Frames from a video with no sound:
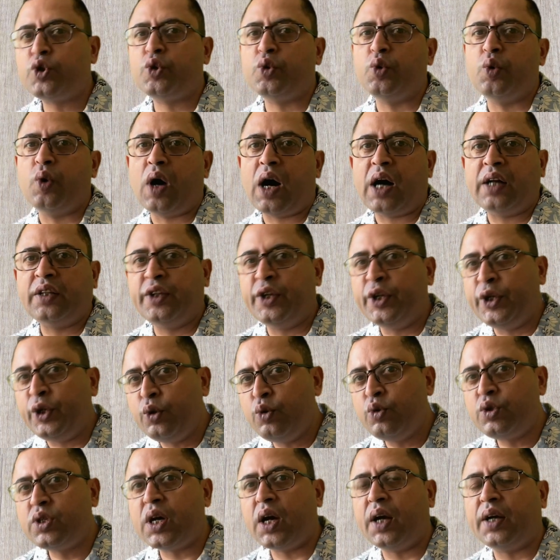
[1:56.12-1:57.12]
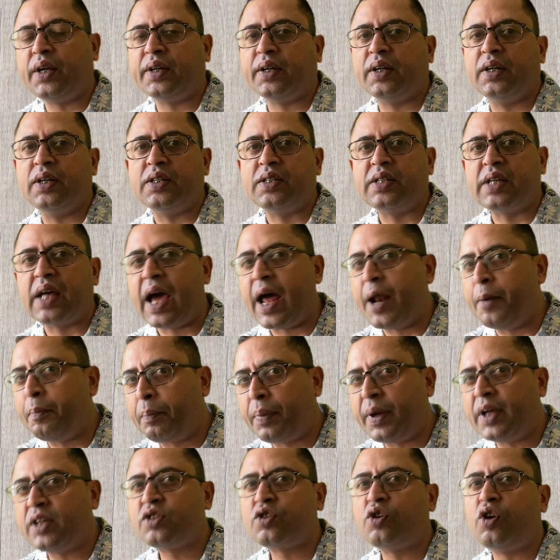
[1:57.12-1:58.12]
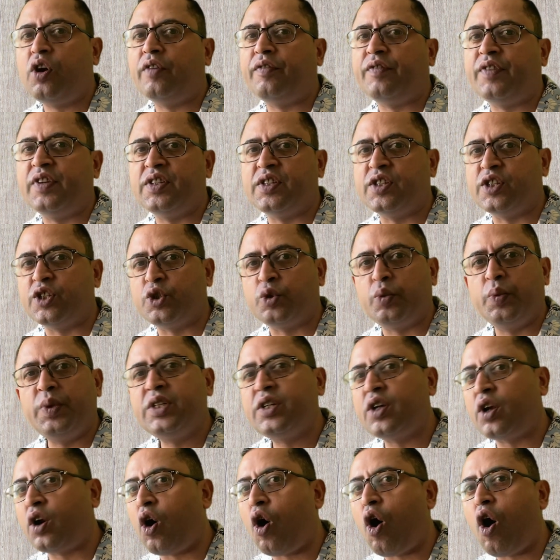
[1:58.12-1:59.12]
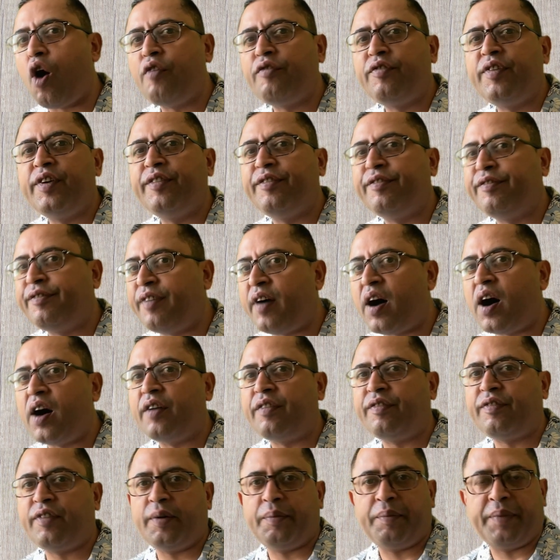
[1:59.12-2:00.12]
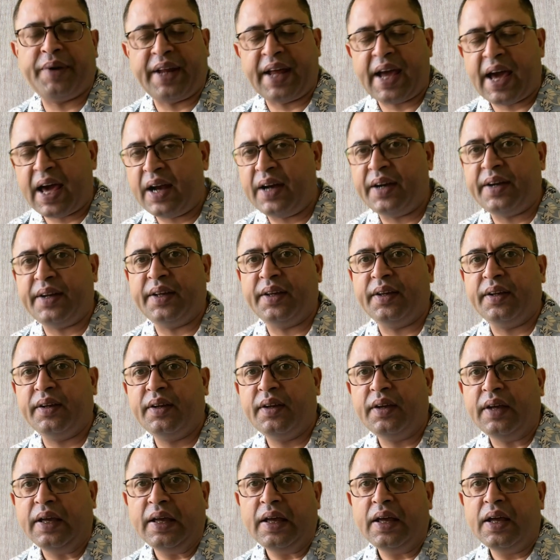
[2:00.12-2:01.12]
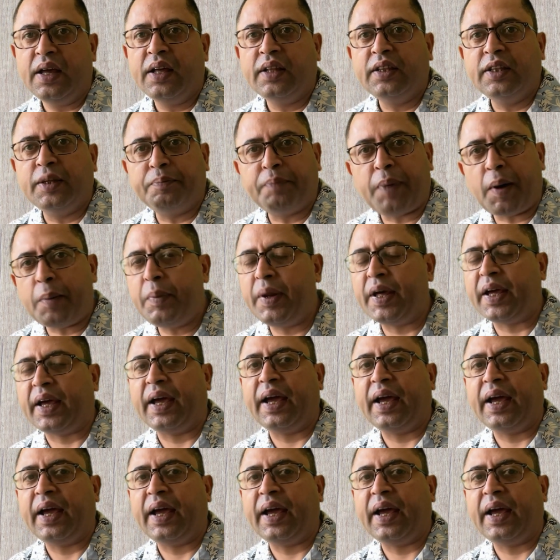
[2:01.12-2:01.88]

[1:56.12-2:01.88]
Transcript: to are the news articles and press conferences, which are often far from reality. The public